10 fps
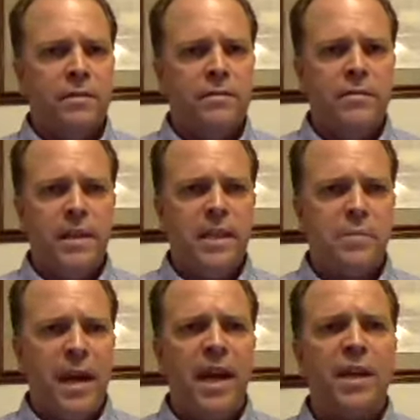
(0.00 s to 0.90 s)
his
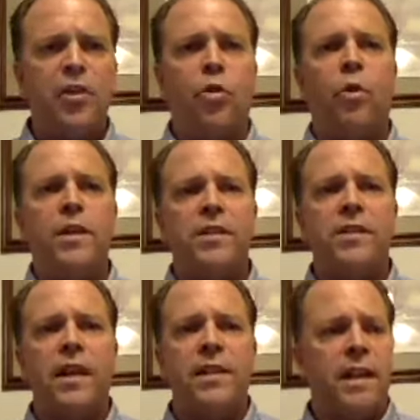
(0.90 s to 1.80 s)
page or his
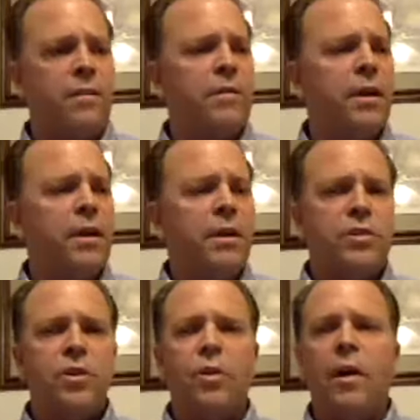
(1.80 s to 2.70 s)
site down.
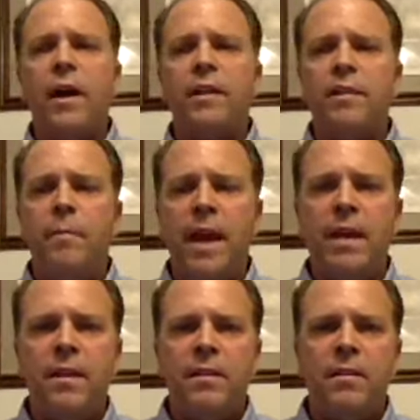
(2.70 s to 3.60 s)
So the
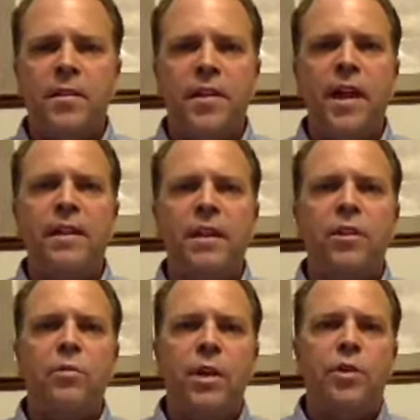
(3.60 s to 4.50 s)
main thing that
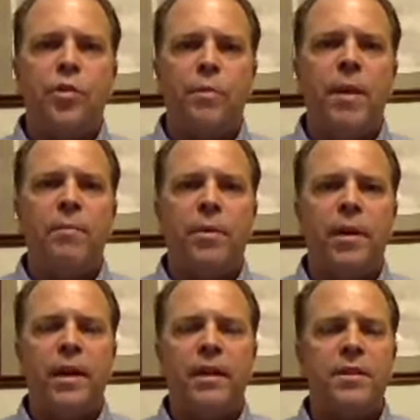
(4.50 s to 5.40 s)
you need to
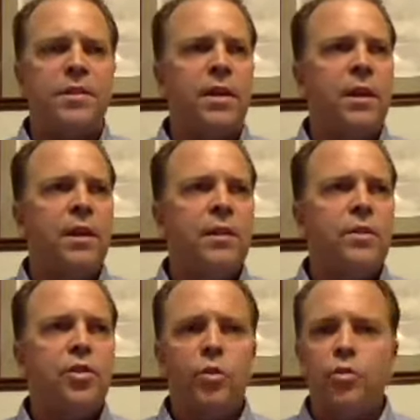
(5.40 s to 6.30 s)
remember is
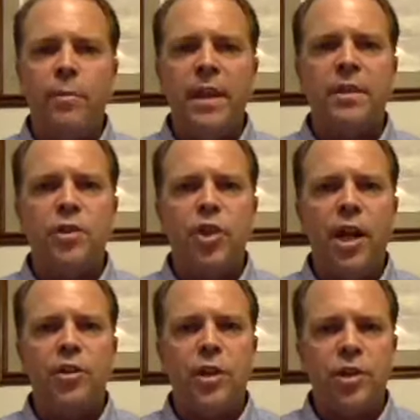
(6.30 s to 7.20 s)
social media is
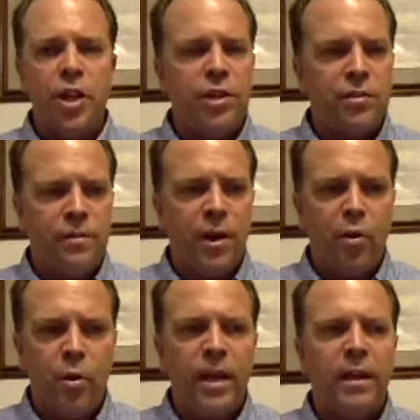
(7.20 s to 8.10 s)
changing. It changes very
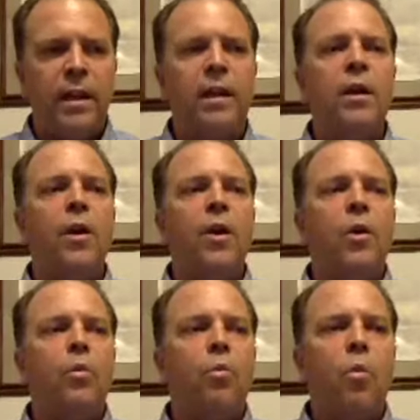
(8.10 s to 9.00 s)
quickly.
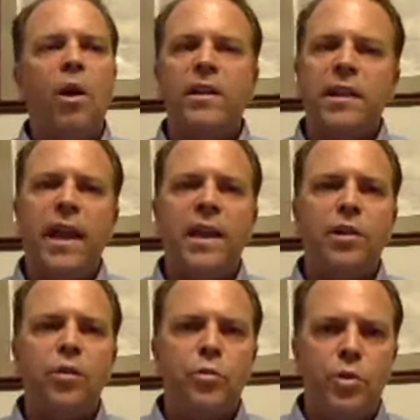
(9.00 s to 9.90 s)
What can
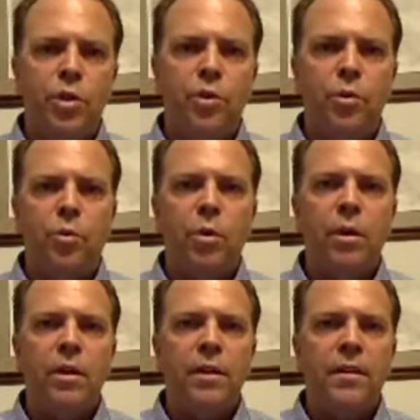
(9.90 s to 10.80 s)
you do
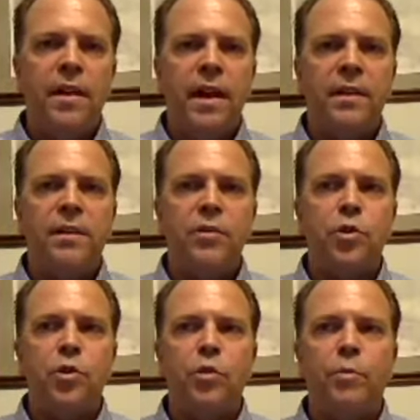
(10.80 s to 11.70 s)
then
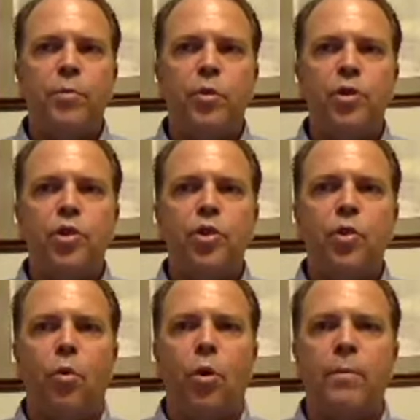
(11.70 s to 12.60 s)
to push
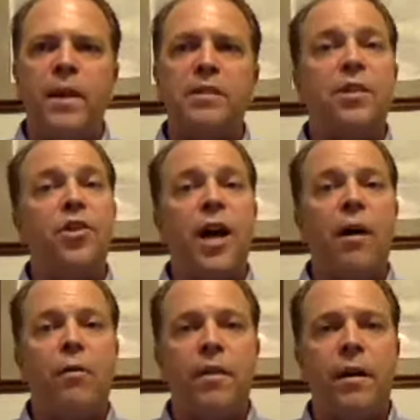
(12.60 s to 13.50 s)
your message
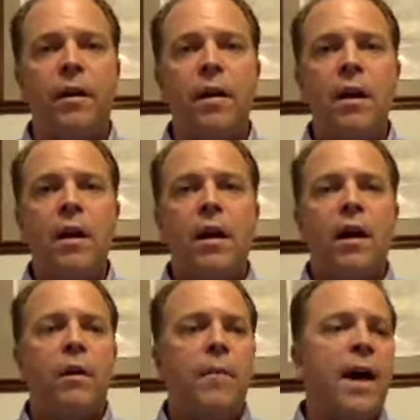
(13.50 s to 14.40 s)
out there?
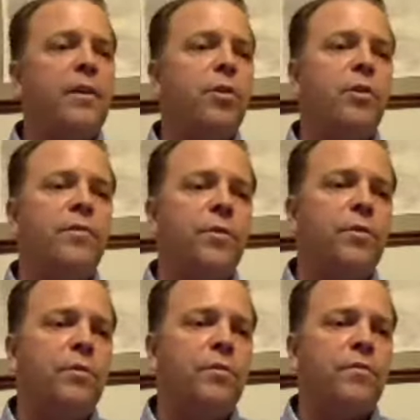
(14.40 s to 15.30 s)
I don't know if
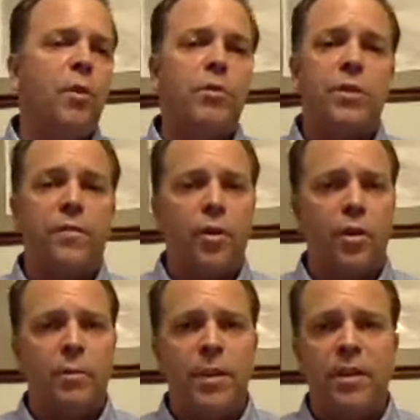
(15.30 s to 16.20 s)
you folks have
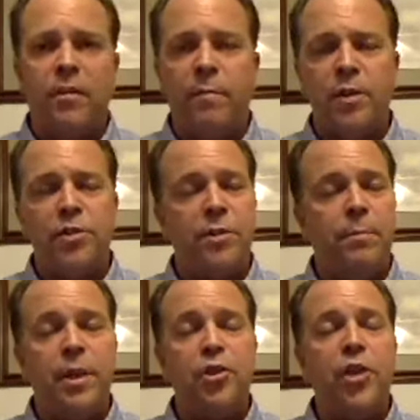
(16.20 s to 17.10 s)
heard, but there have been some
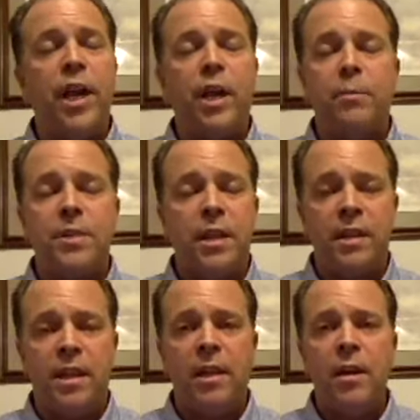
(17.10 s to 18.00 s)
big shakeups
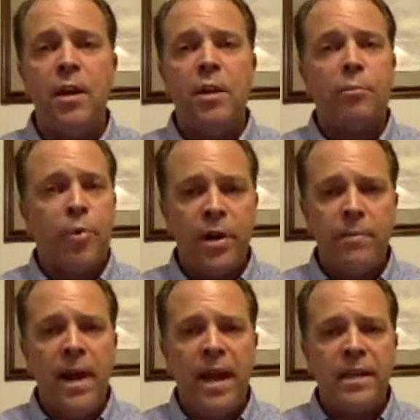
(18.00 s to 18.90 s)
in the print
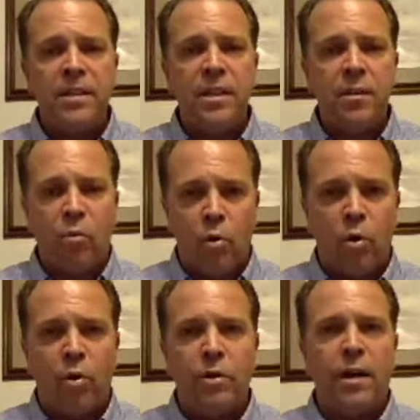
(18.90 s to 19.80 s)
magazine
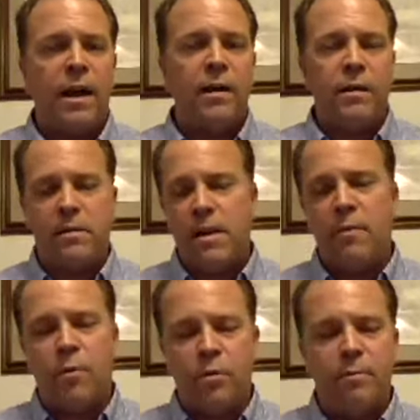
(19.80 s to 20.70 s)
world. I
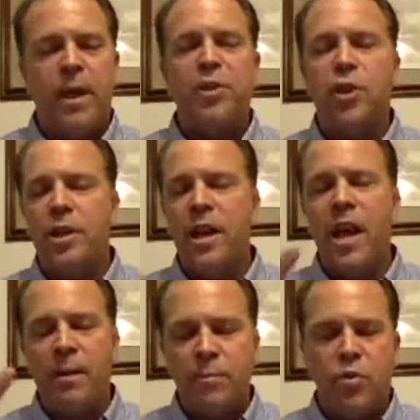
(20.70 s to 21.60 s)
won't mention
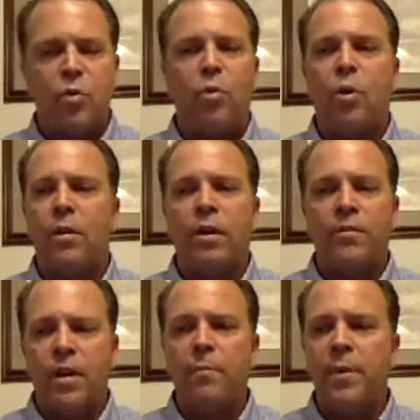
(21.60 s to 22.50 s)
names or of
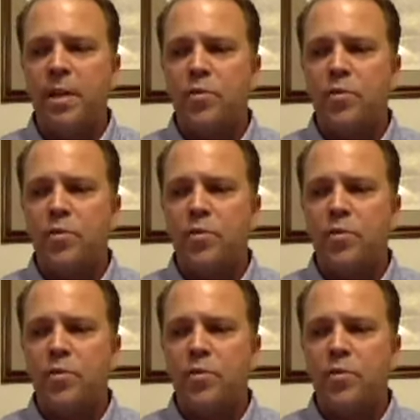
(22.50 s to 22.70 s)
companies or